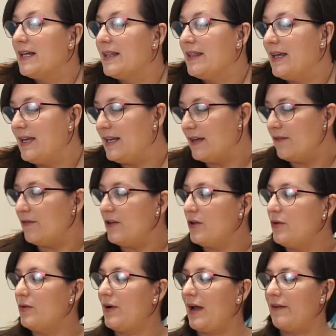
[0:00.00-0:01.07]
they give
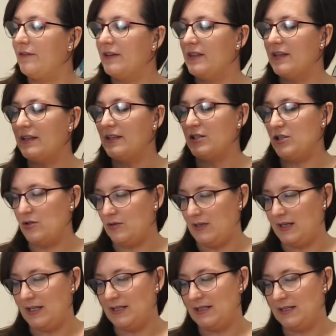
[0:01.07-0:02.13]
you everything that you
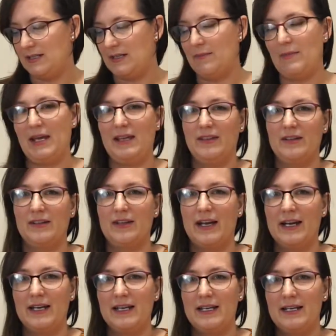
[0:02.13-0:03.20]
need to make the
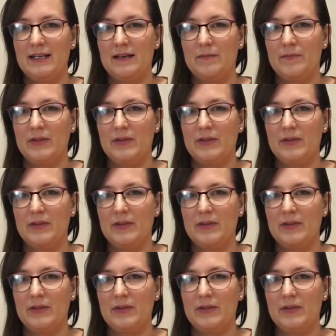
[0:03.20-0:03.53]
lining,